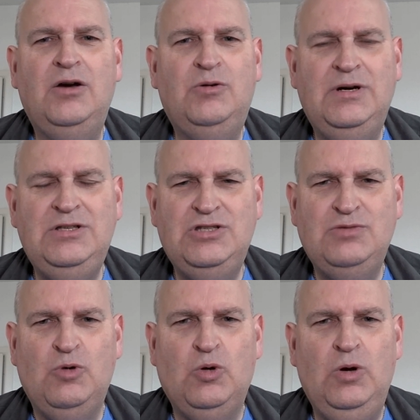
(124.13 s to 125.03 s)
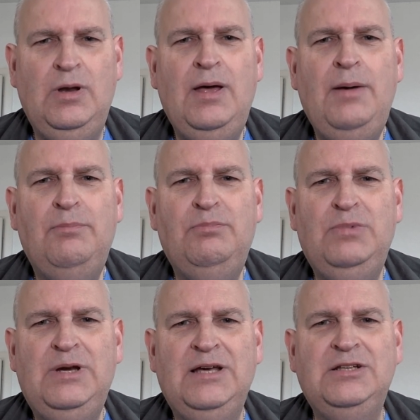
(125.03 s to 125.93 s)
Quite small,
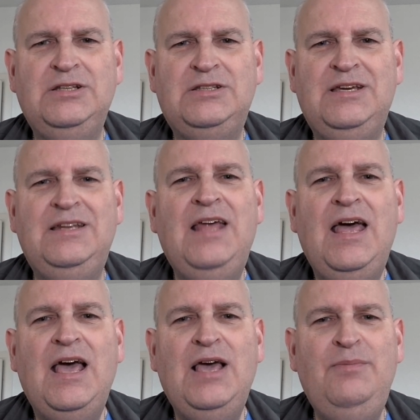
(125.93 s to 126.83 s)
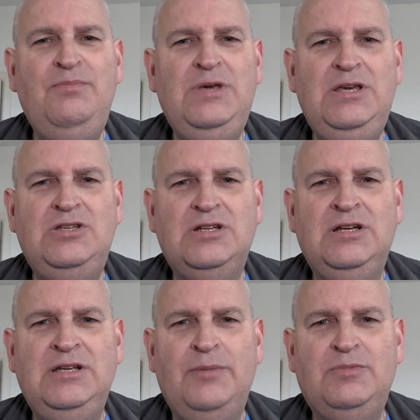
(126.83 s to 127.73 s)
plugged it in,
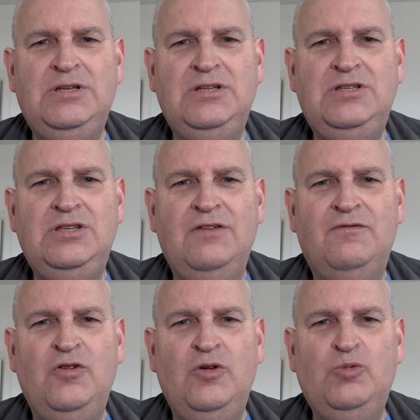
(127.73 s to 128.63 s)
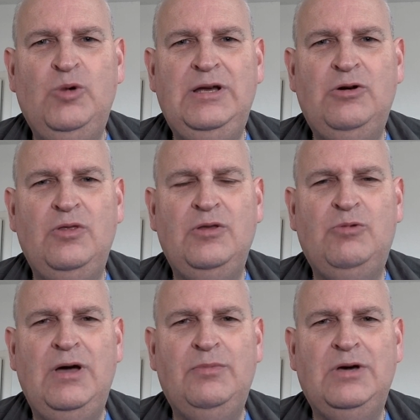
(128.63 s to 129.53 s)
immediately updated the firmware on the
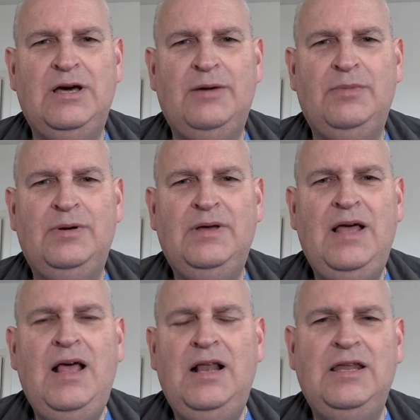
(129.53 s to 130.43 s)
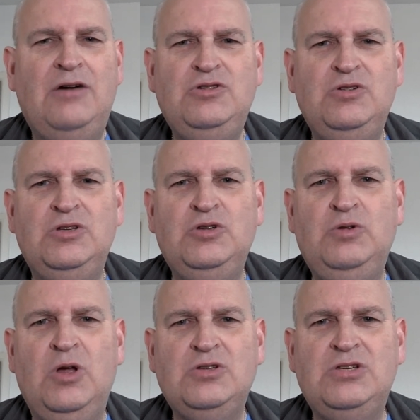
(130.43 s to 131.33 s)
webcam. Allows you to do
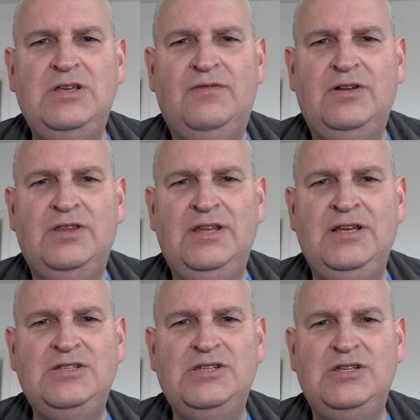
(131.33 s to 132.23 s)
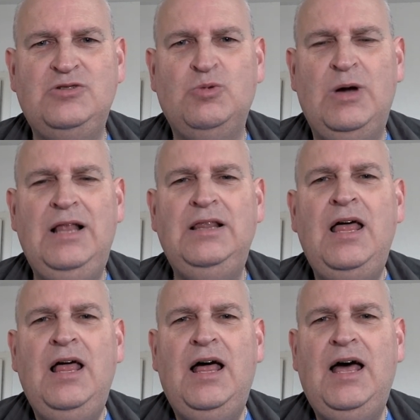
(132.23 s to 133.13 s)
lots of different things as well.
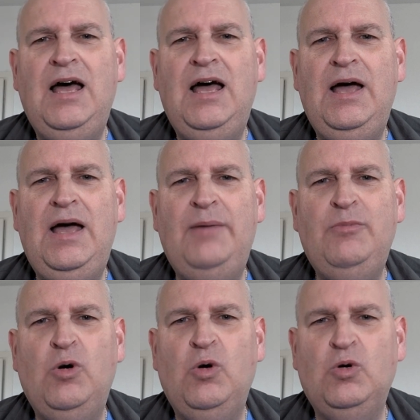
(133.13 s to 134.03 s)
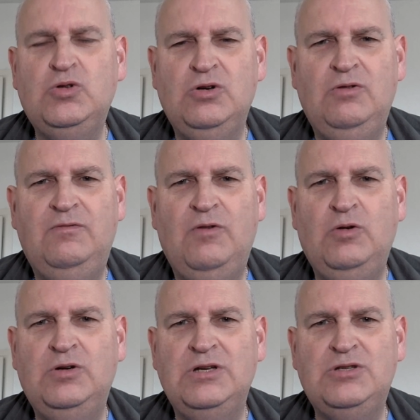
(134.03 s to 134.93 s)

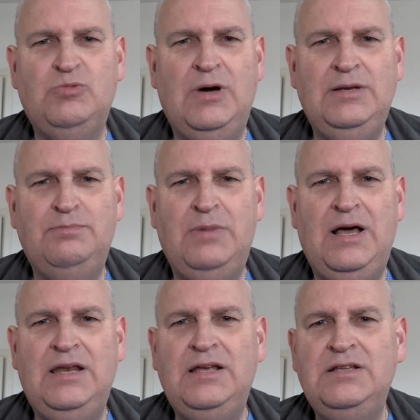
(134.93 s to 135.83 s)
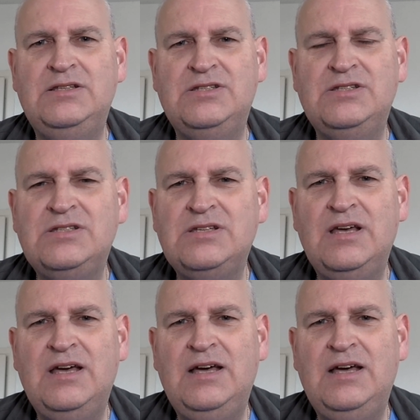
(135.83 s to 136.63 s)
Autofocus, white balance,